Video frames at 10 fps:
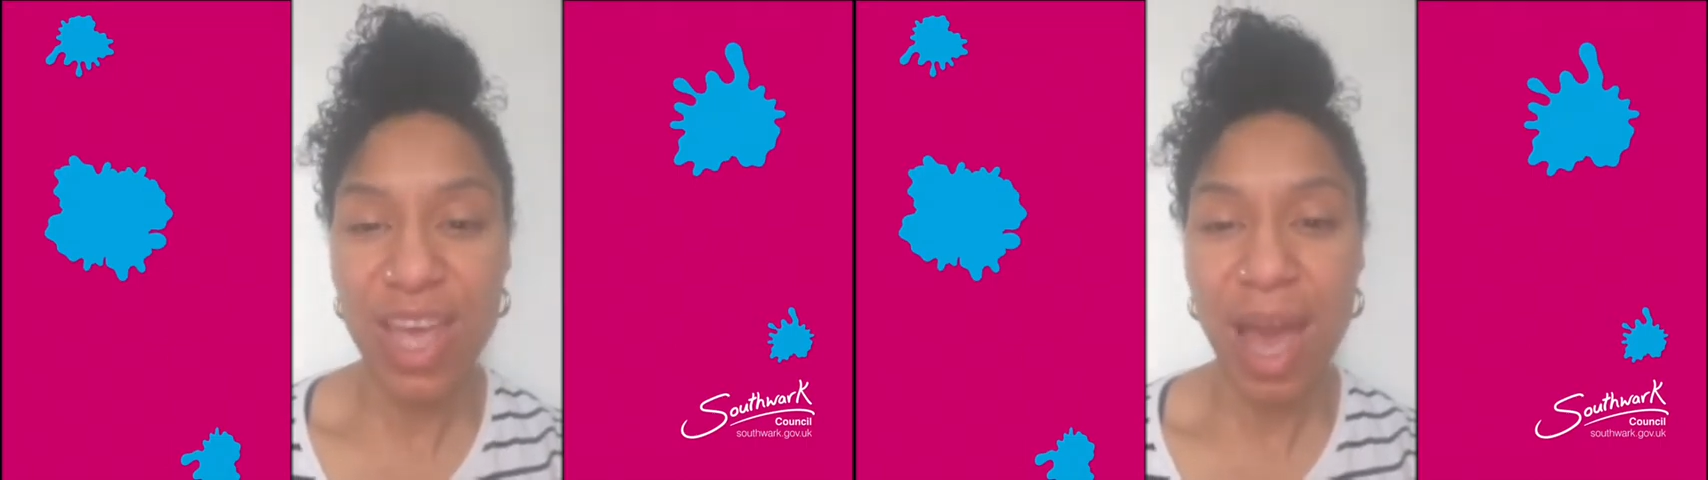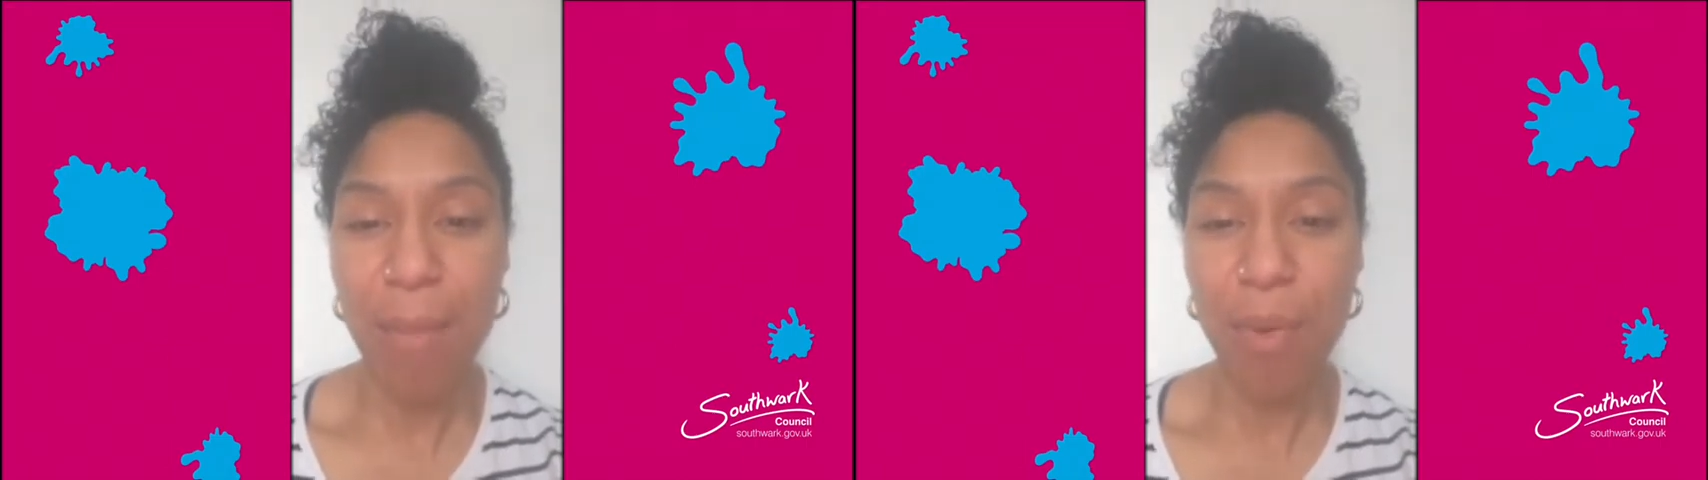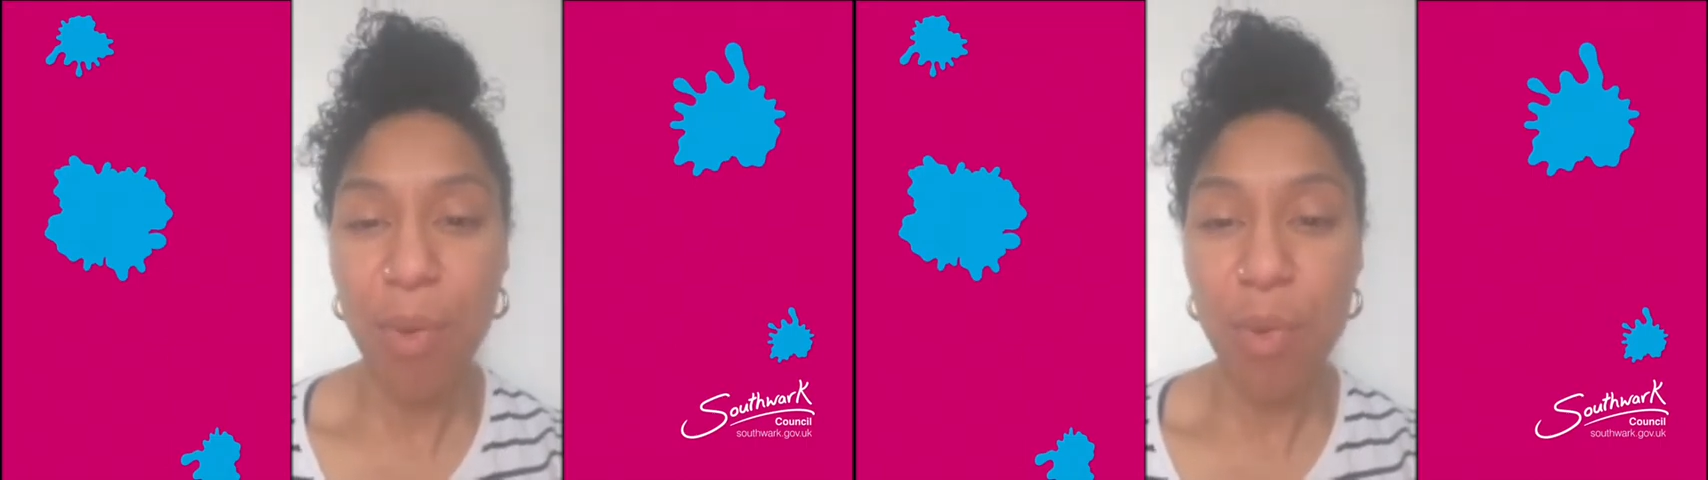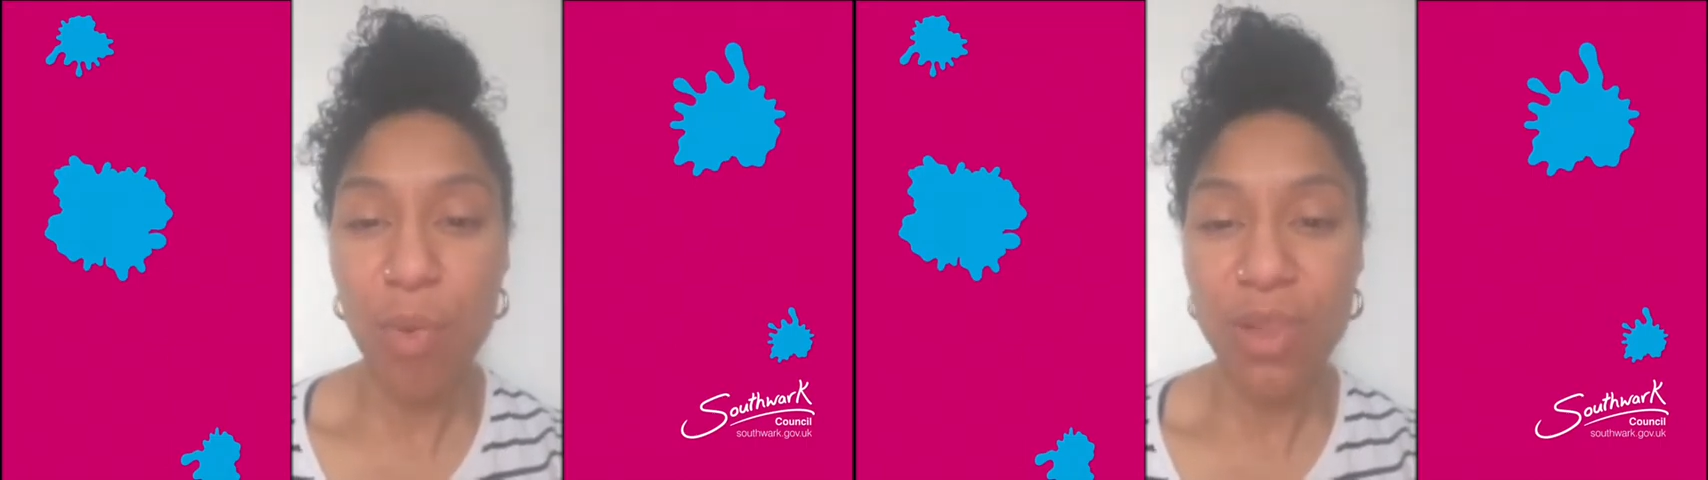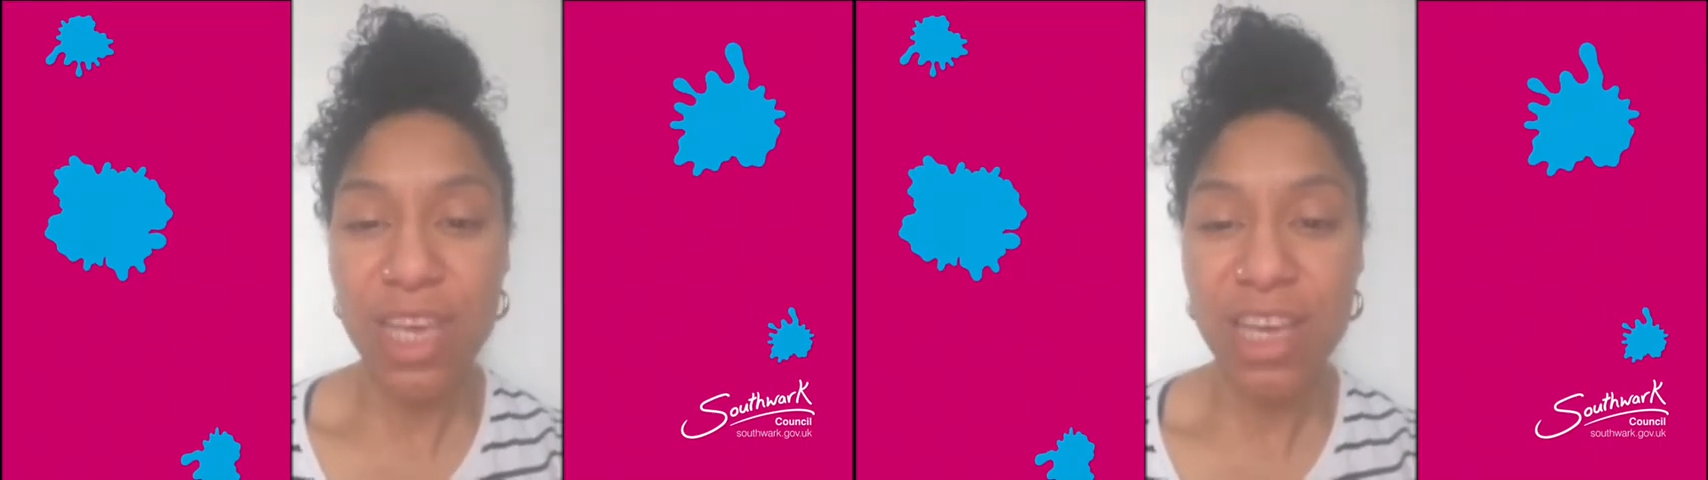and put
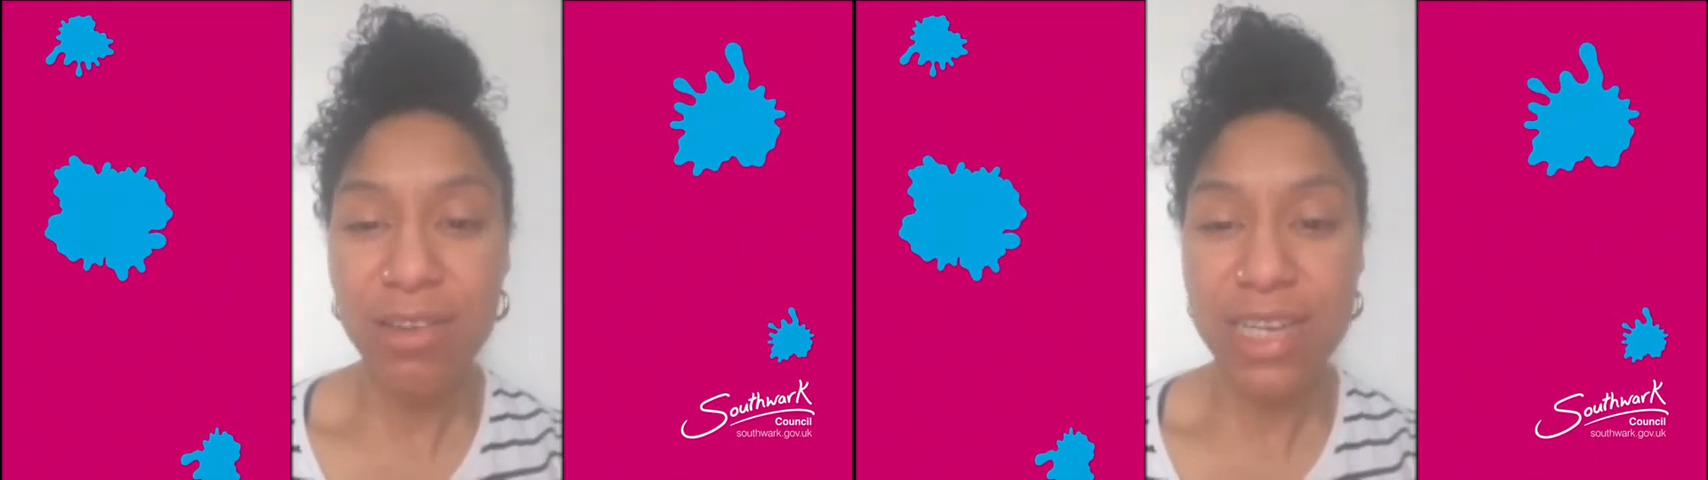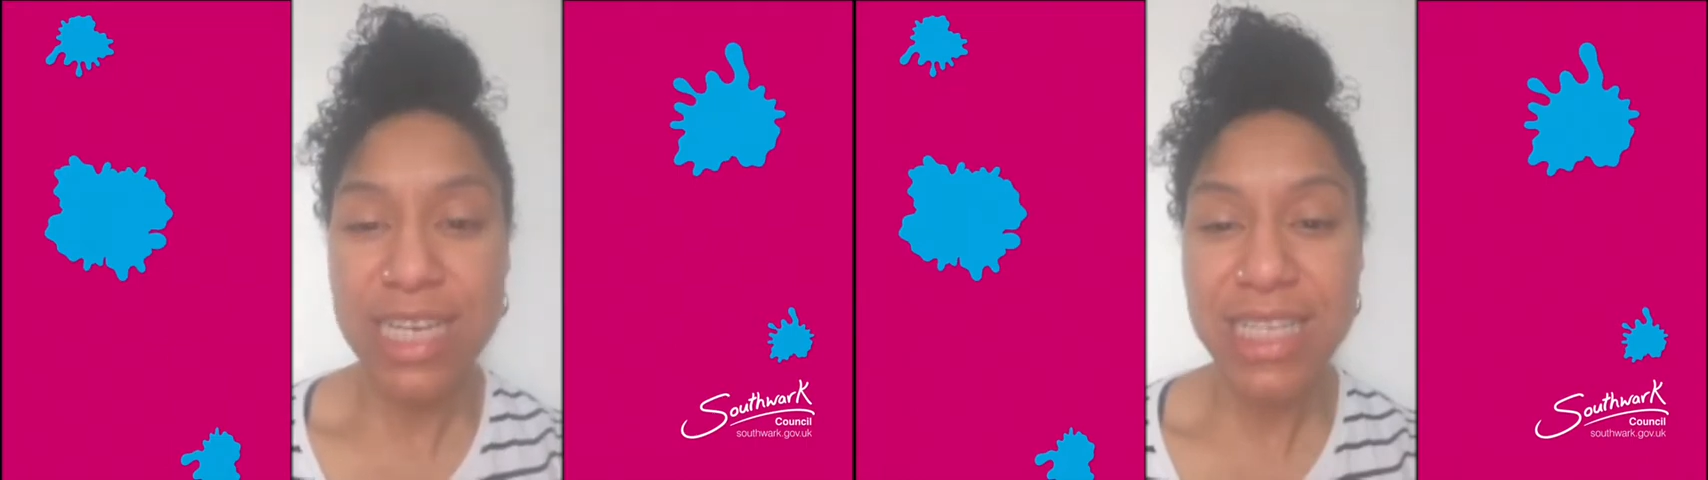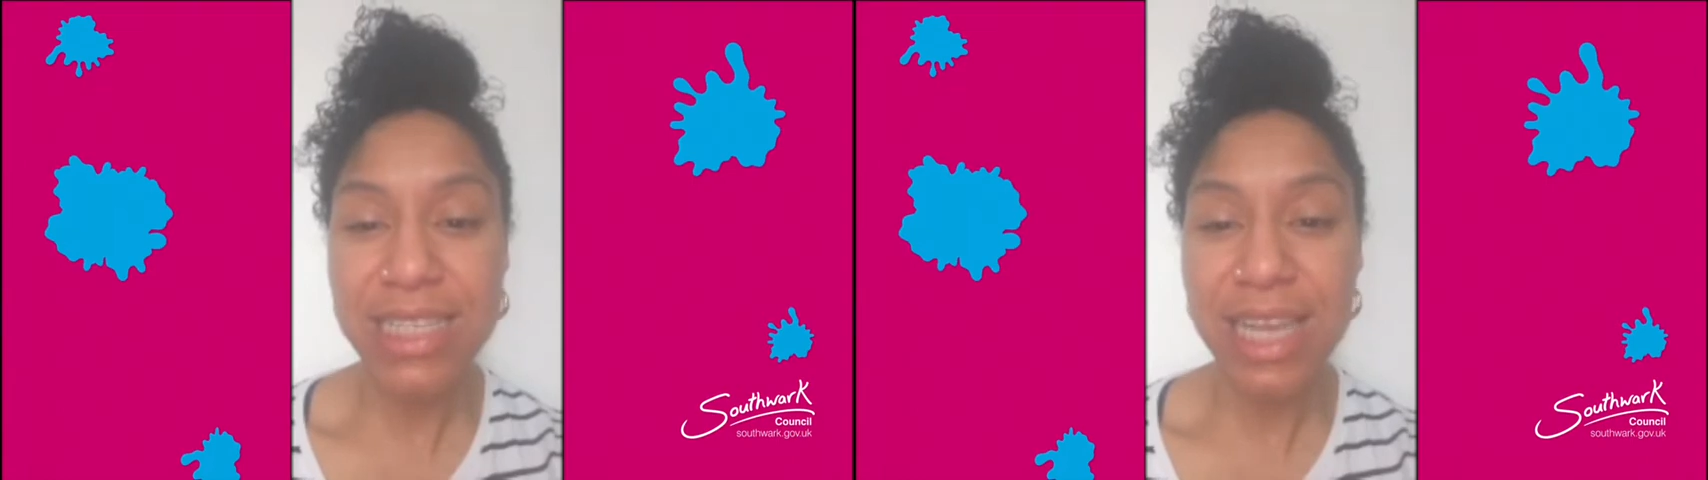all the ingredients